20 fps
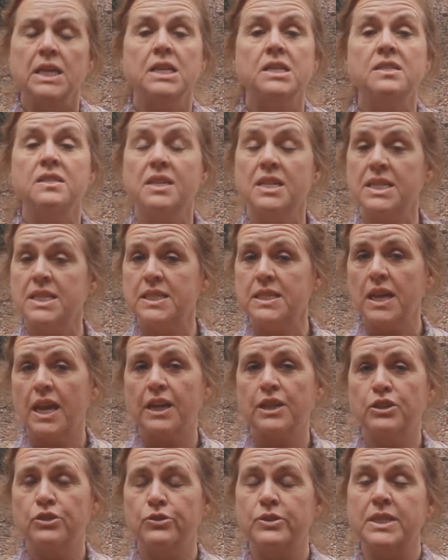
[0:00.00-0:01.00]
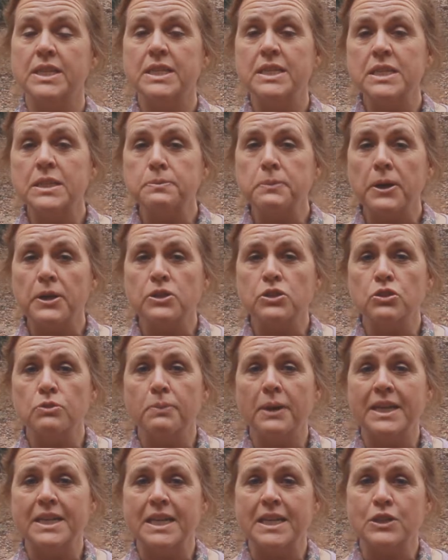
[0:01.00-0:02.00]
Sunnyside News is sponsored
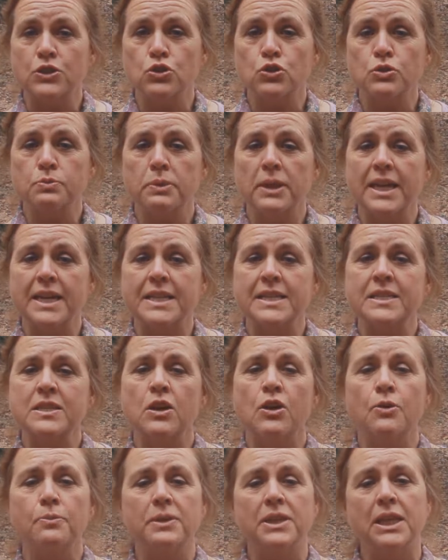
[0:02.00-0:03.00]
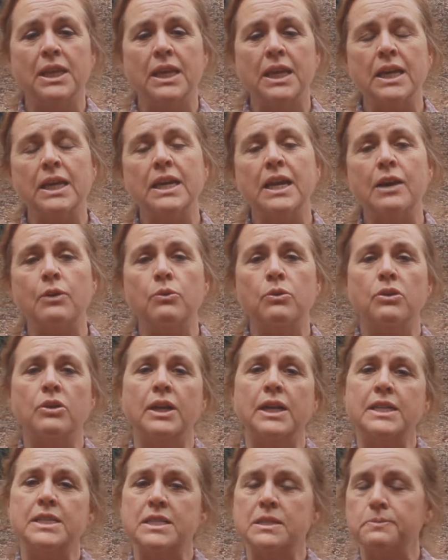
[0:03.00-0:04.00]
by Nature's Place, home of the Key
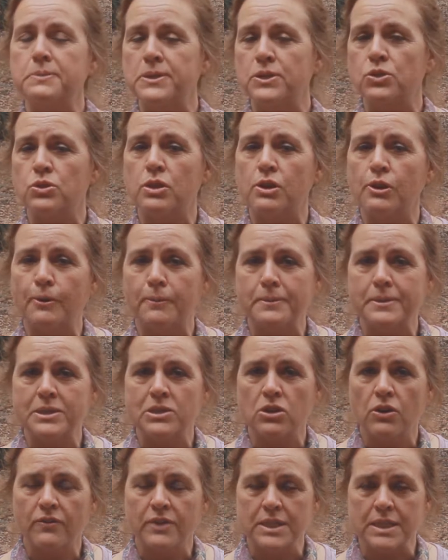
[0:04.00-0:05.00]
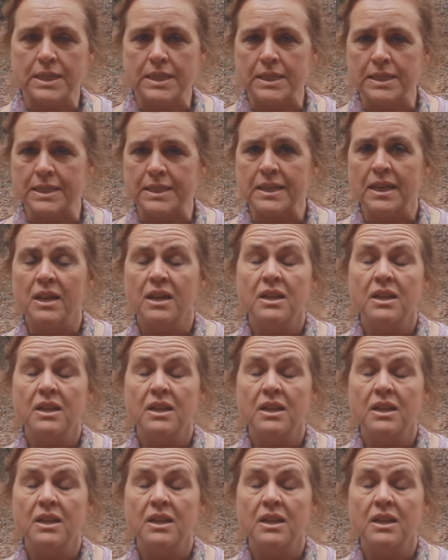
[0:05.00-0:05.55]
Network and Speech Therapy Services.